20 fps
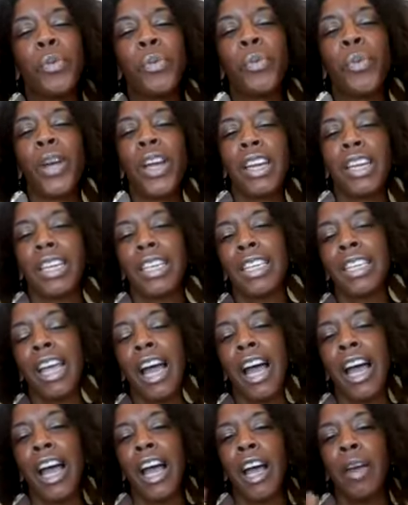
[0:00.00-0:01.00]
when this
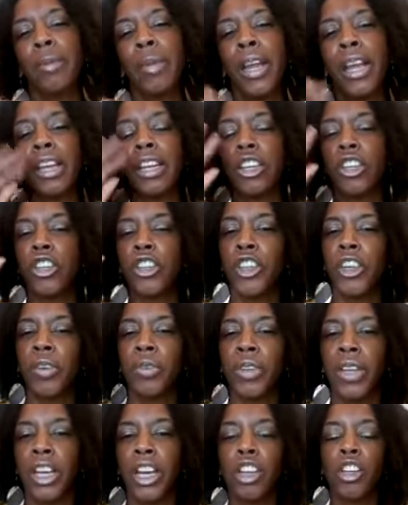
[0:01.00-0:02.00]
time and it's
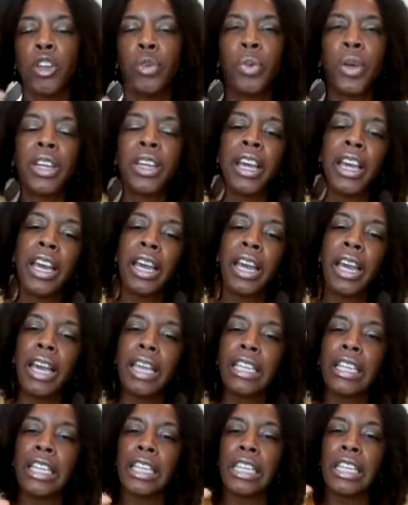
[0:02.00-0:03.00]
shifting and you begin
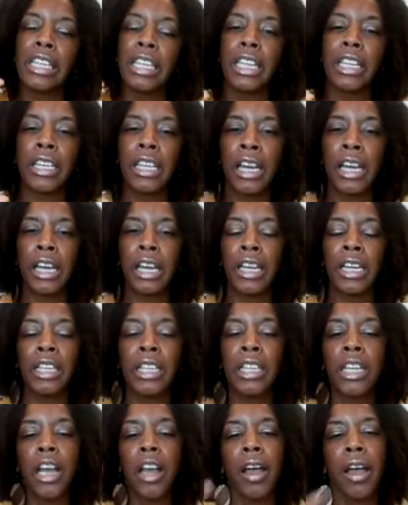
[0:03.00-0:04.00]
to see things,
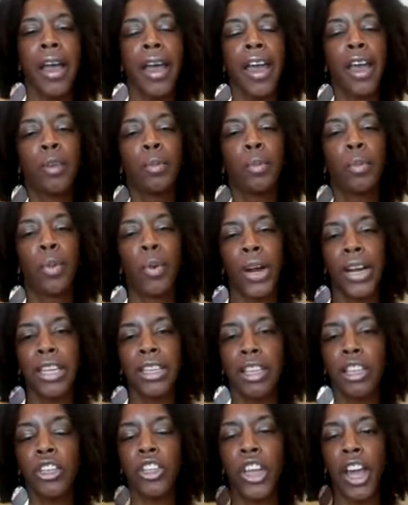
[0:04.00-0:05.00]
embrace the
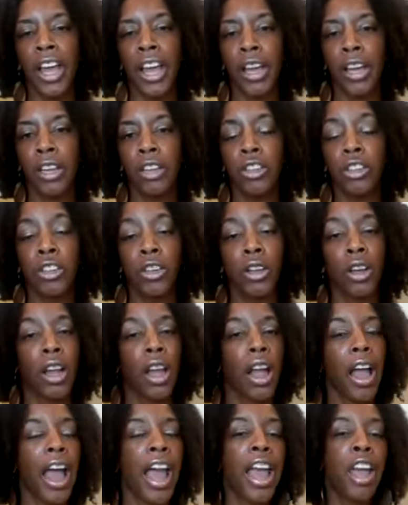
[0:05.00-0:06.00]
change,
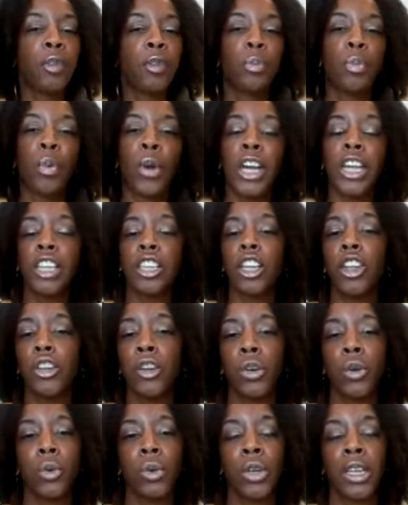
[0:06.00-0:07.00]
embrace the
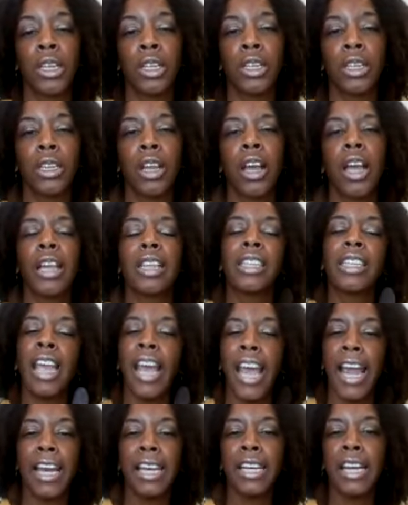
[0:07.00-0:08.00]
newness,
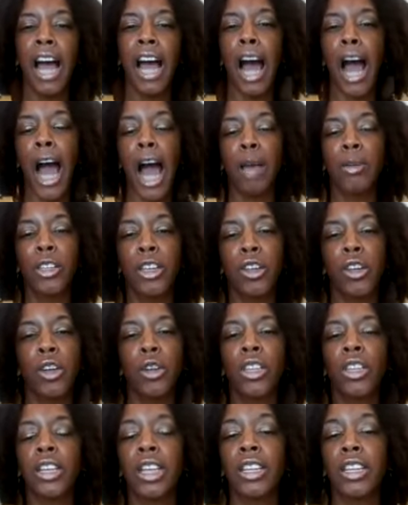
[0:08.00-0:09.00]
take the
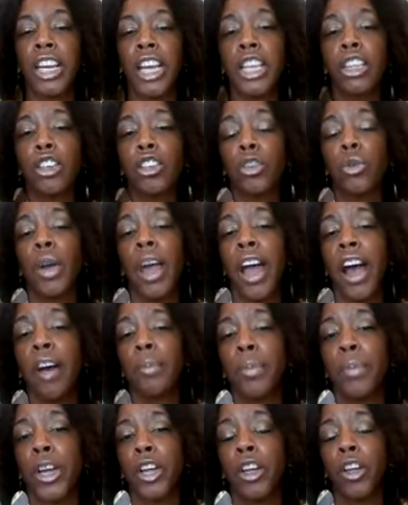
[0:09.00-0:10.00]
obstacles, the things that you have
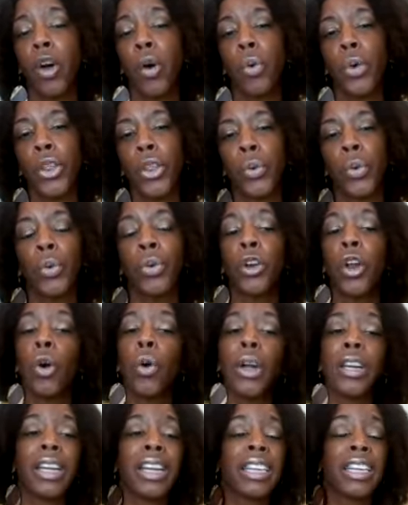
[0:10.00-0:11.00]
been going through,
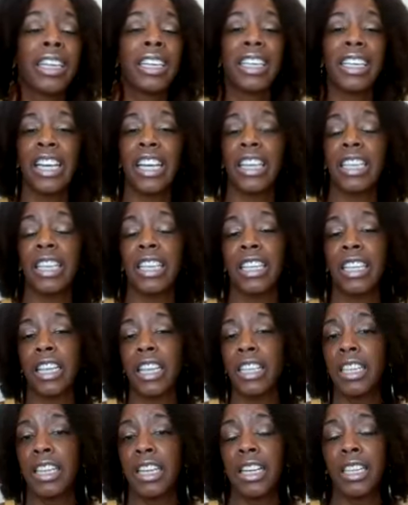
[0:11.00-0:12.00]
knowing that this is a
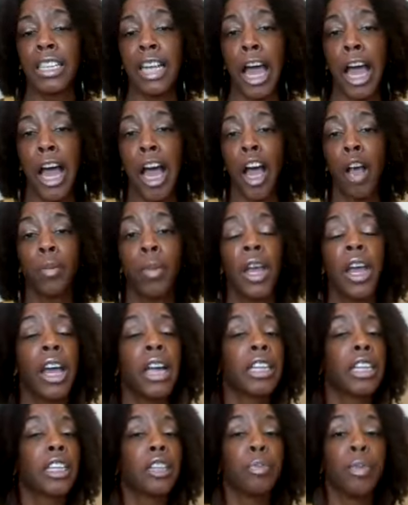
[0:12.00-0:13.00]
season in time.
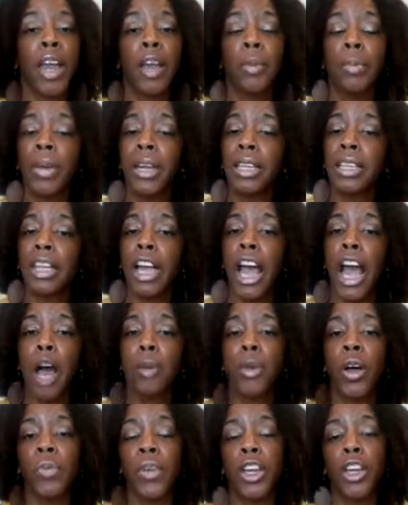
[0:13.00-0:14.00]
This may be a time
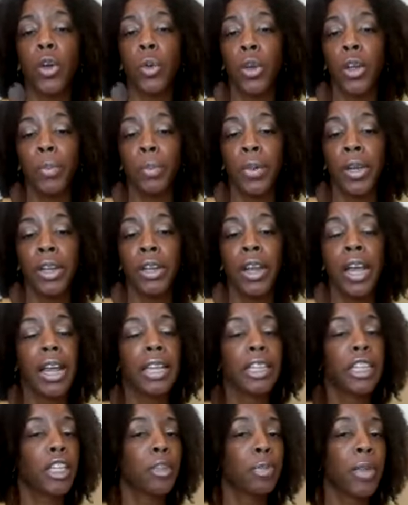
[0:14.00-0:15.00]
of equipping.
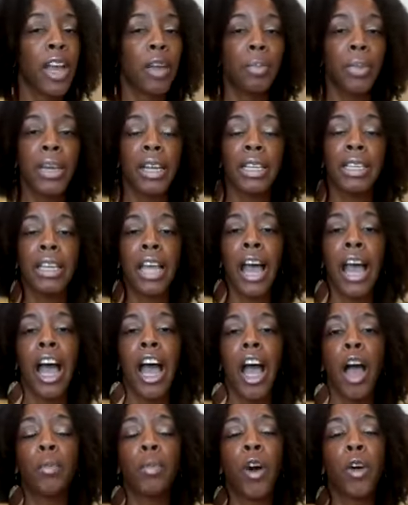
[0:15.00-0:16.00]
This may be a
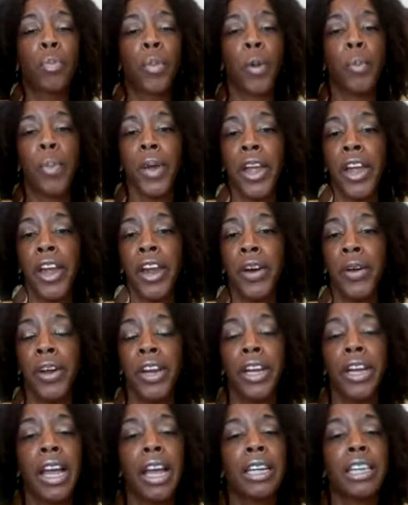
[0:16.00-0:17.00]
time of preparing.
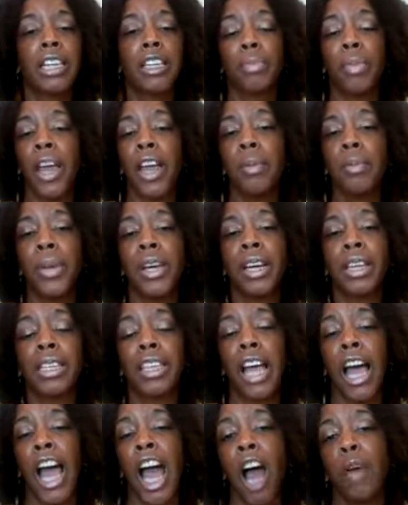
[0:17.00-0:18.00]
This may be a
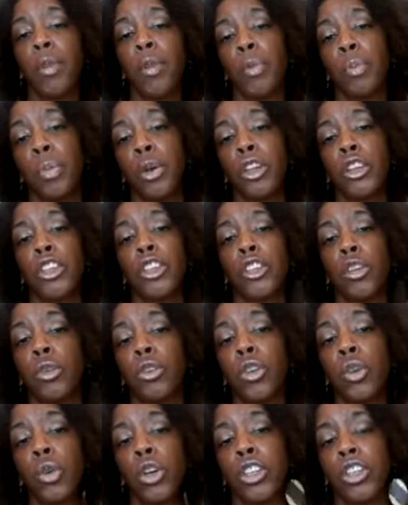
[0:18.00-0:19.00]
time of pushing you
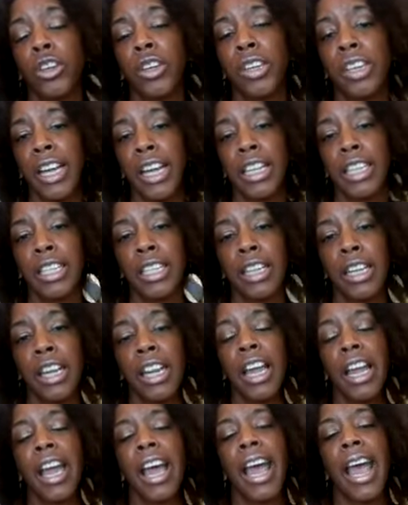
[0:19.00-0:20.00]
towards your destiny,
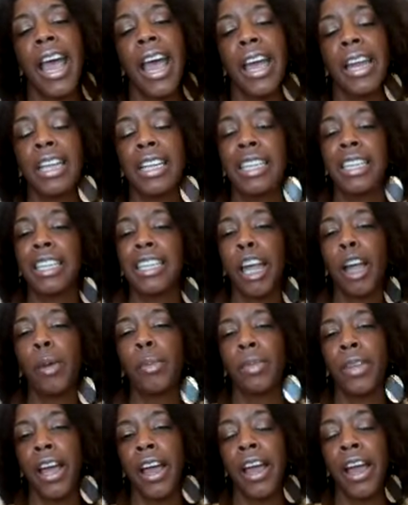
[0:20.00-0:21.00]
and accept
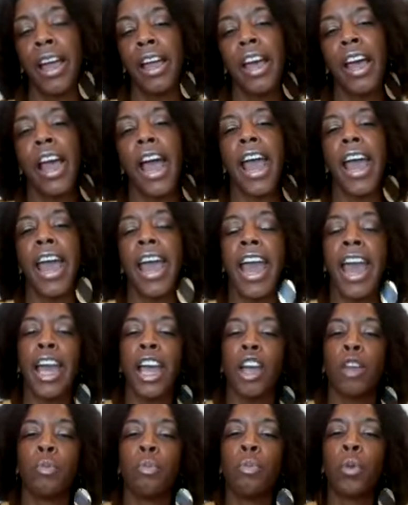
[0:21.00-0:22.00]
that
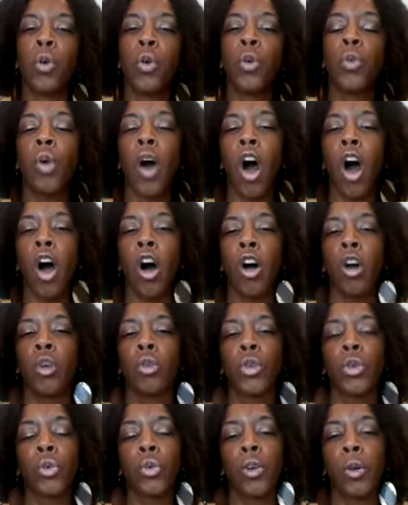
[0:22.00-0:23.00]
and move on
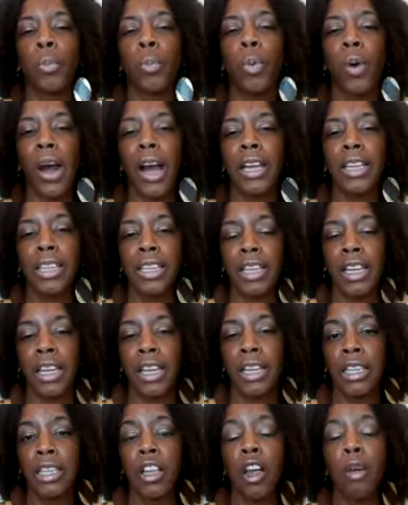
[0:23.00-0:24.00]
through the
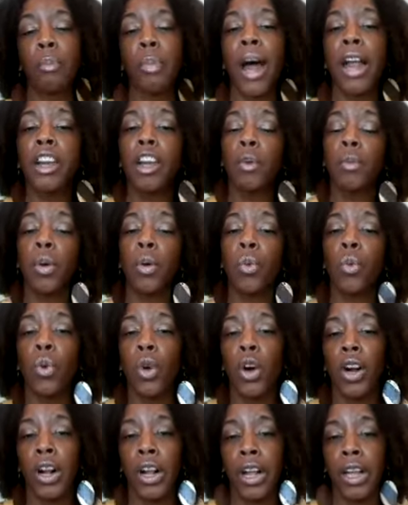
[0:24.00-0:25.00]
process by, number
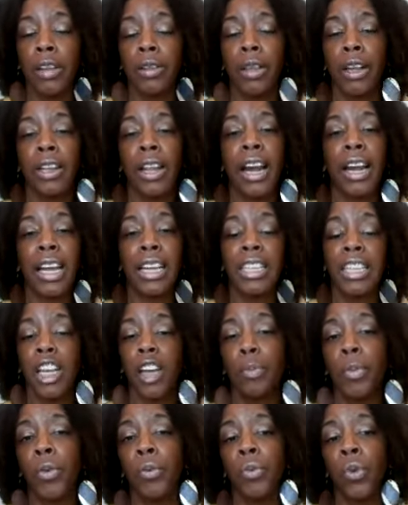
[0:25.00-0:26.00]
one, like I said
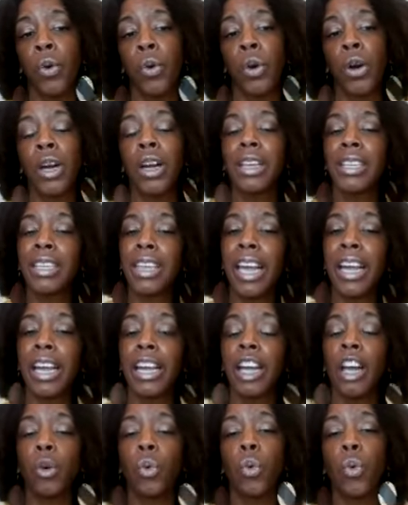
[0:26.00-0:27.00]
before, taking
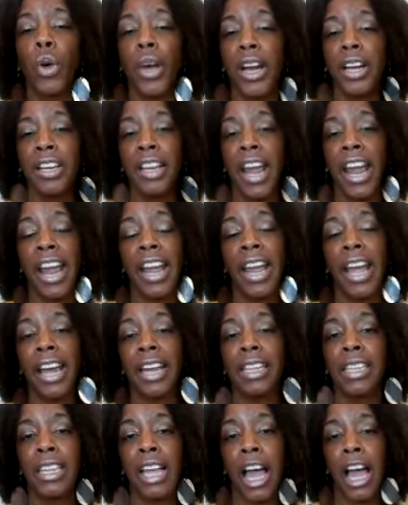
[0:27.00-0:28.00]
it one day at a
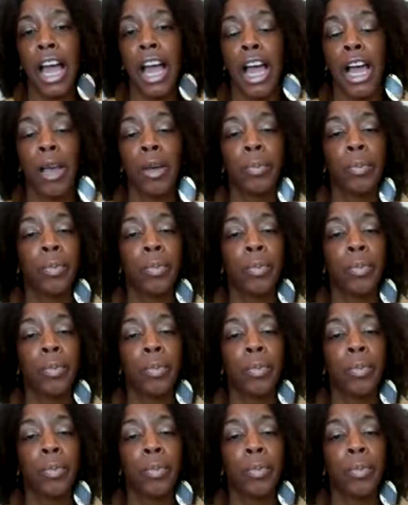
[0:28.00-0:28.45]
time.